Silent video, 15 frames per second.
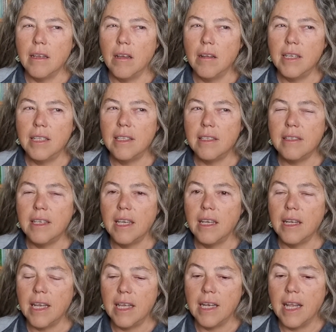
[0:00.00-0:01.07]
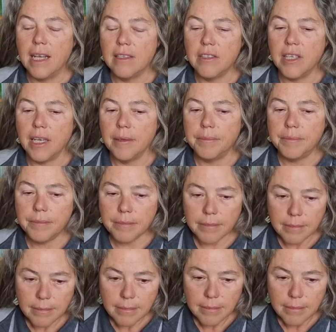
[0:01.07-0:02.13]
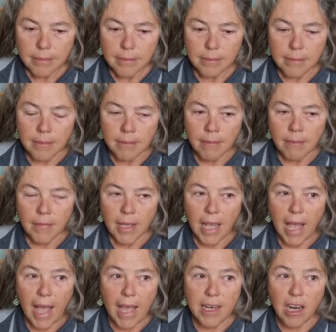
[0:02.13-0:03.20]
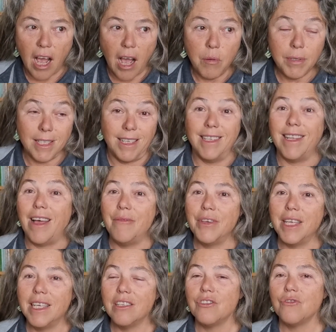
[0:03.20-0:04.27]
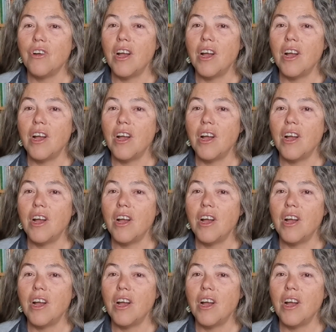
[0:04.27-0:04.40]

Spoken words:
early this year, late last year. And I was loving his